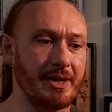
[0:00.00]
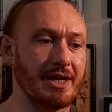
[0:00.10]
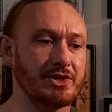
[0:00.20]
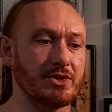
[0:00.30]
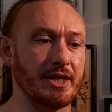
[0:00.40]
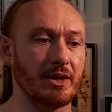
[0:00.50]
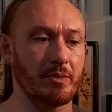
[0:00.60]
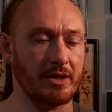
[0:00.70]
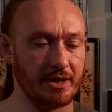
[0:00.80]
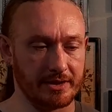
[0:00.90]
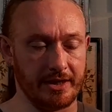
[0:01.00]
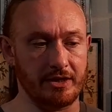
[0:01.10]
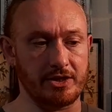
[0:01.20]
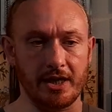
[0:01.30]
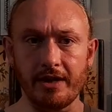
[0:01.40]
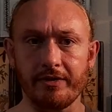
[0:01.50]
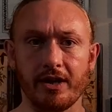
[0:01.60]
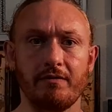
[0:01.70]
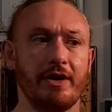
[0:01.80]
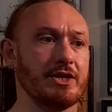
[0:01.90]
because you're dealing with things like the Geneva
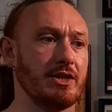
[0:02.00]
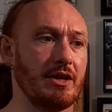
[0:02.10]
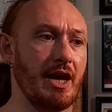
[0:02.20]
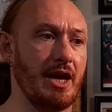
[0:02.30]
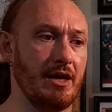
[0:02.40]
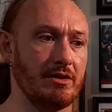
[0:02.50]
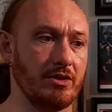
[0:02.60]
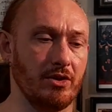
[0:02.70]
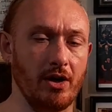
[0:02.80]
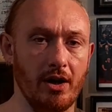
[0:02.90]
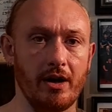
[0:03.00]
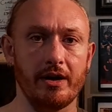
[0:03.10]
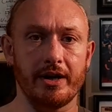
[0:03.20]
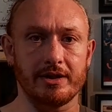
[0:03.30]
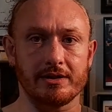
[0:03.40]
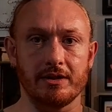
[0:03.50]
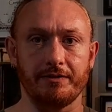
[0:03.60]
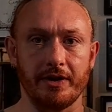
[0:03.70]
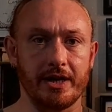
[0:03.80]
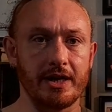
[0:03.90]
Convention and the law and
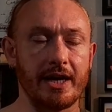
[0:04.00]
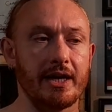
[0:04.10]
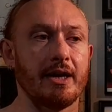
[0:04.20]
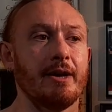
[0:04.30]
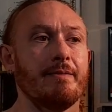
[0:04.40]
stuff like that,